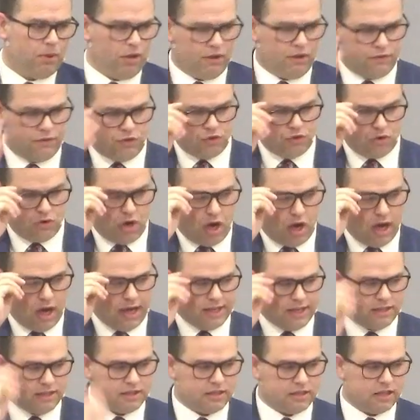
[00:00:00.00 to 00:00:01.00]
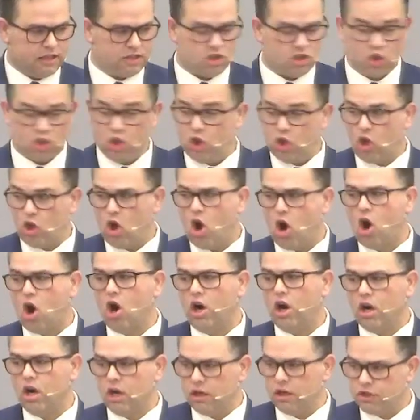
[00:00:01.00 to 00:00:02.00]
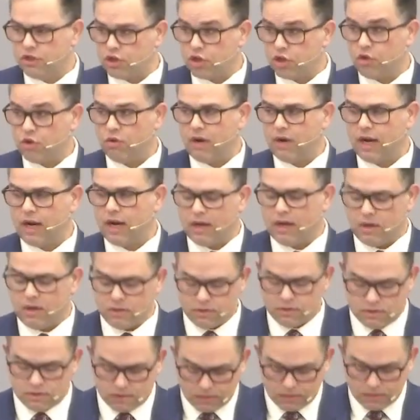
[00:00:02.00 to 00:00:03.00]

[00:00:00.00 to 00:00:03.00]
of drawing such large crowds